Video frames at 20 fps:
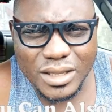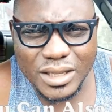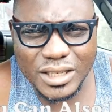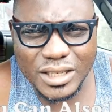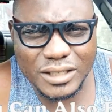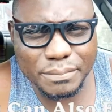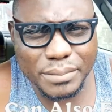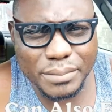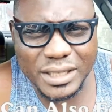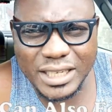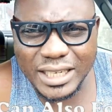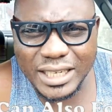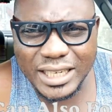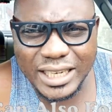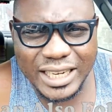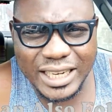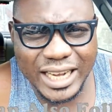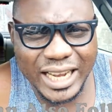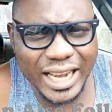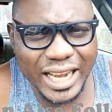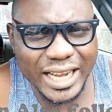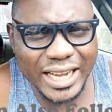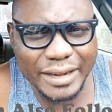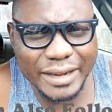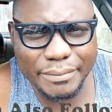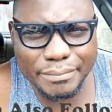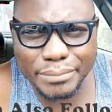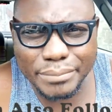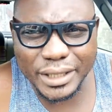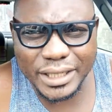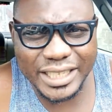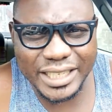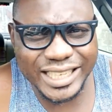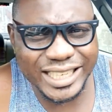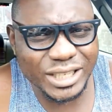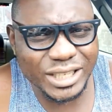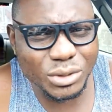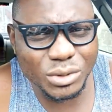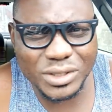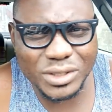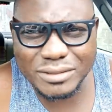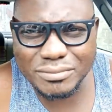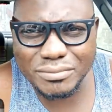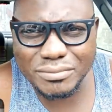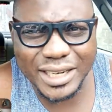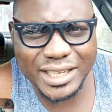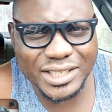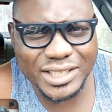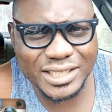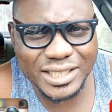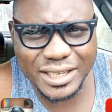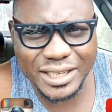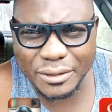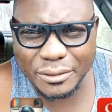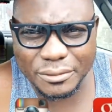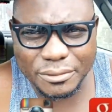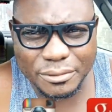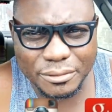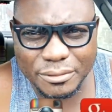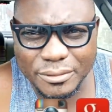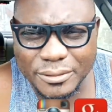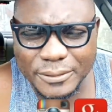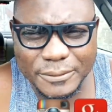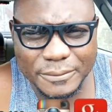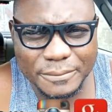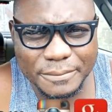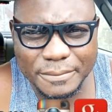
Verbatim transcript: is bigger than anybody, including myself.